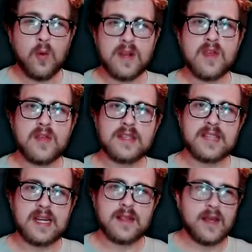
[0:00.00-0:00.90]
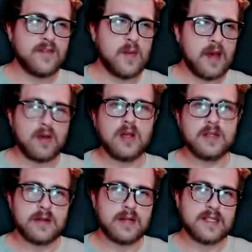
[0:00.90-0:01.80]
One of the things that I loved about Call
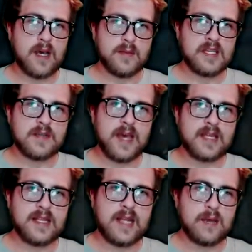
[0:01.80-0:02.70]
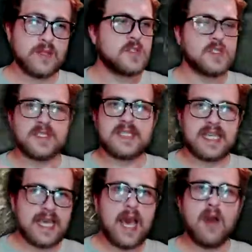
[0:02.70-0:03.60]
of Duty Zombies back in the day was just
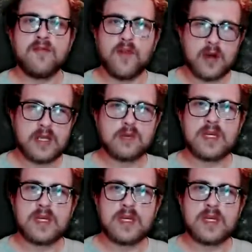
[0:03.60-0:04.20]
seeing how far you can